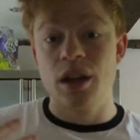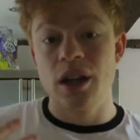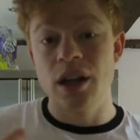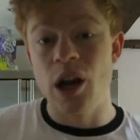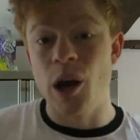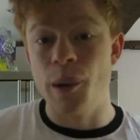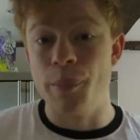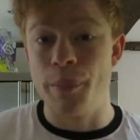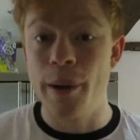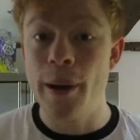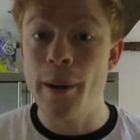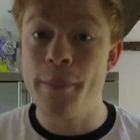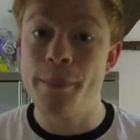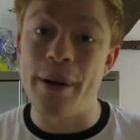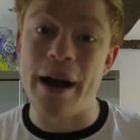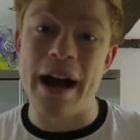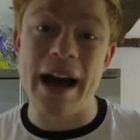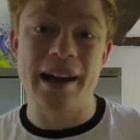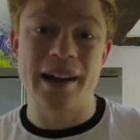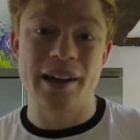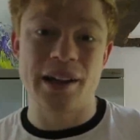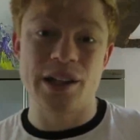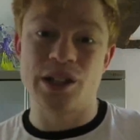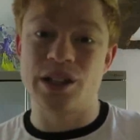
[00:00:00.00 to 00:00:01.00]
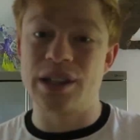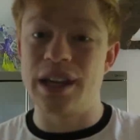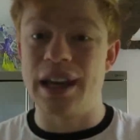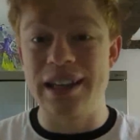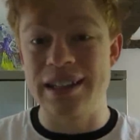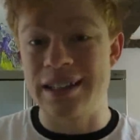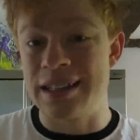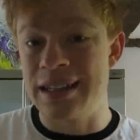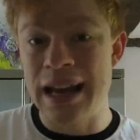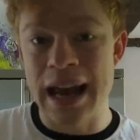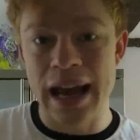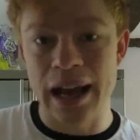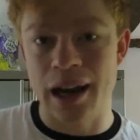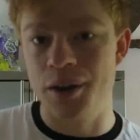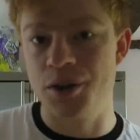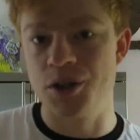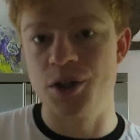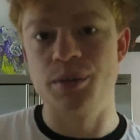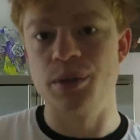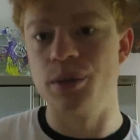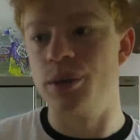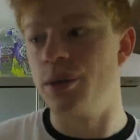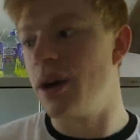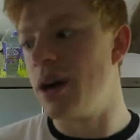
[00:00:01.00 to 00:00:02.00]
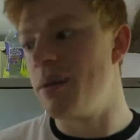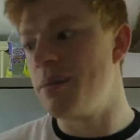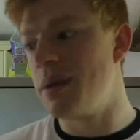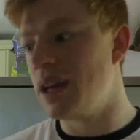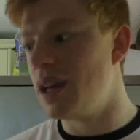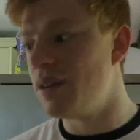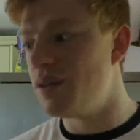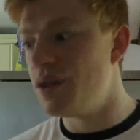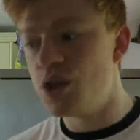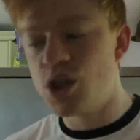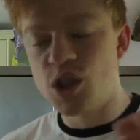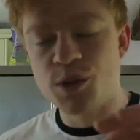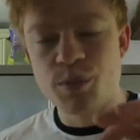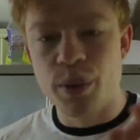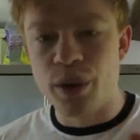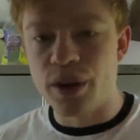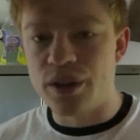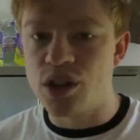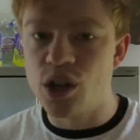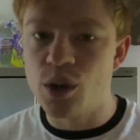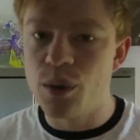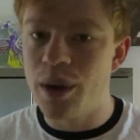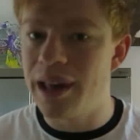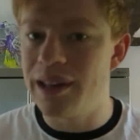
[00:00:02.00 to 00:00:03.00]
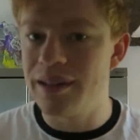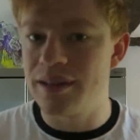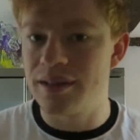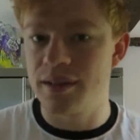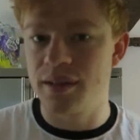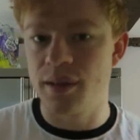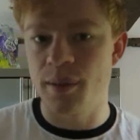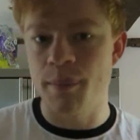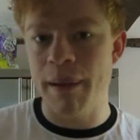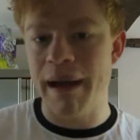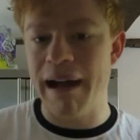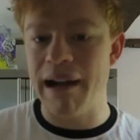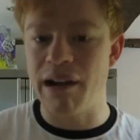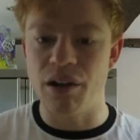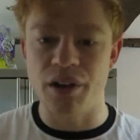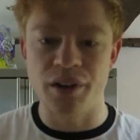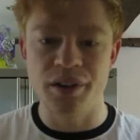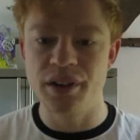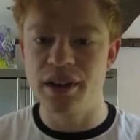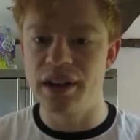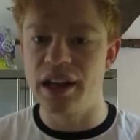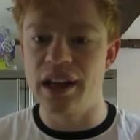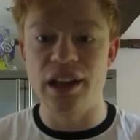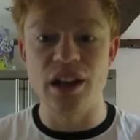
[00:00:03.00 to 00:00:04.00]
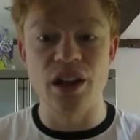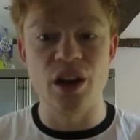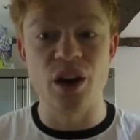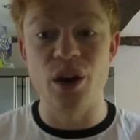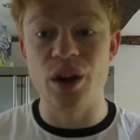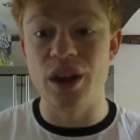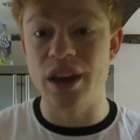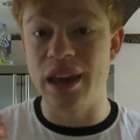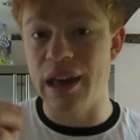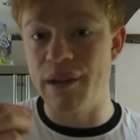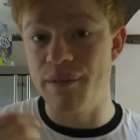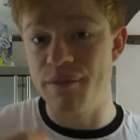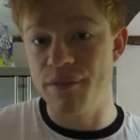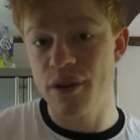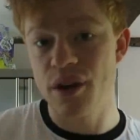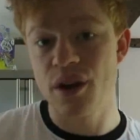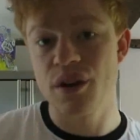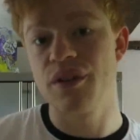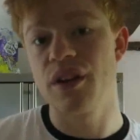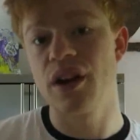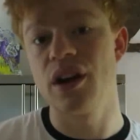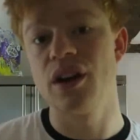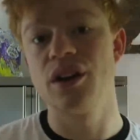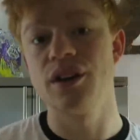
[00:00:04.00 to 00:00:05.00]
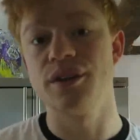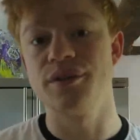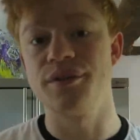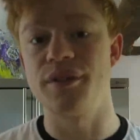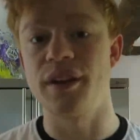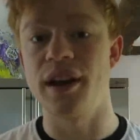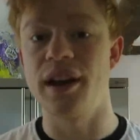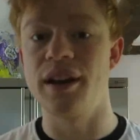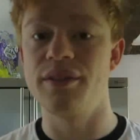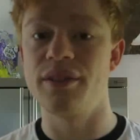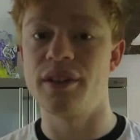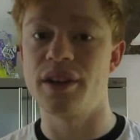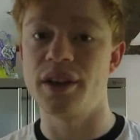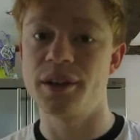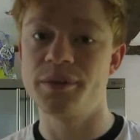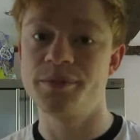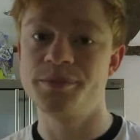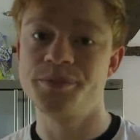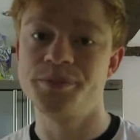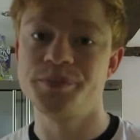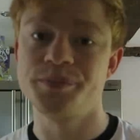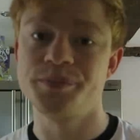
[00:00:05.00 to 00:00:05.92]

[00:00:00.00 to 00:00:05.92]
You know, per pack is negligible. I mean, if you just put 2/8 of the pack on, you know, you get very good flavor.